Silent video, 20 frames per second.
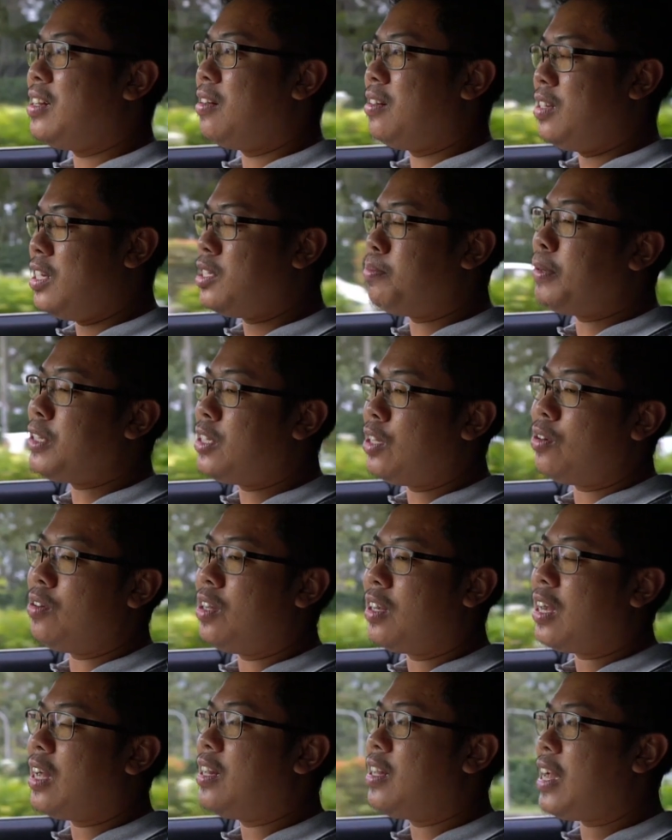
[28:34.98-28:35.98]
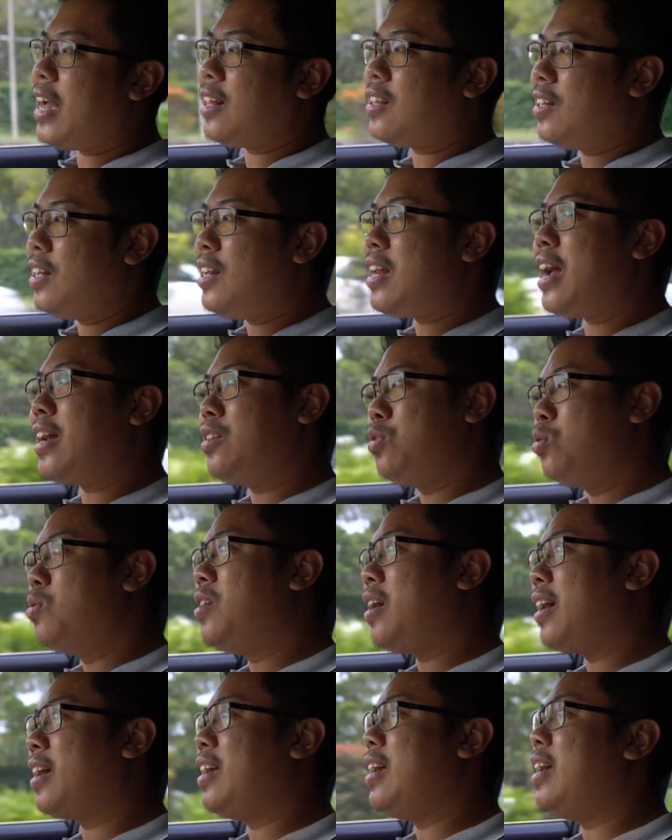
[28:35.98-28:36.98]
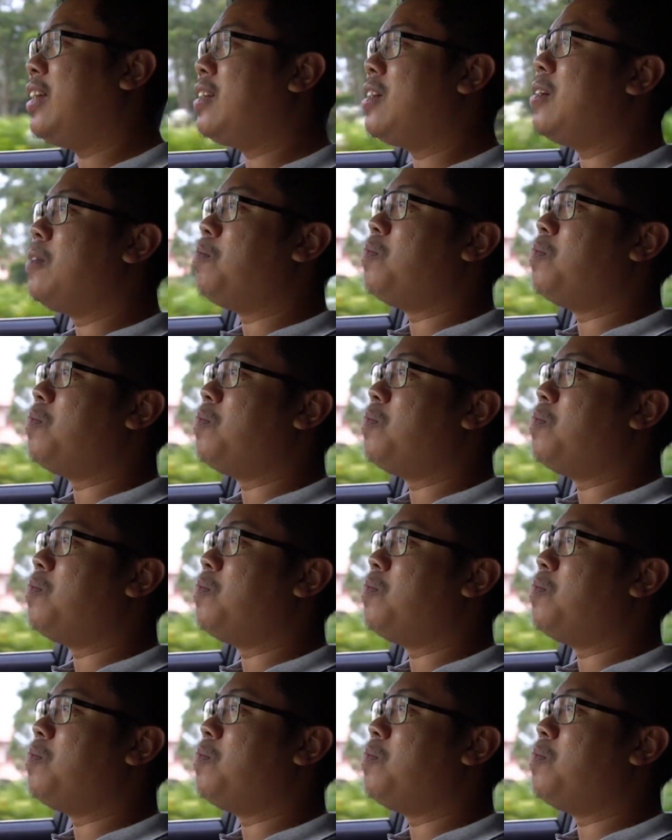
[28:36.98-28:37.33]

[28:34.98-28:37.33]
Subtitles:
this particular car, the Athlete, I do like it.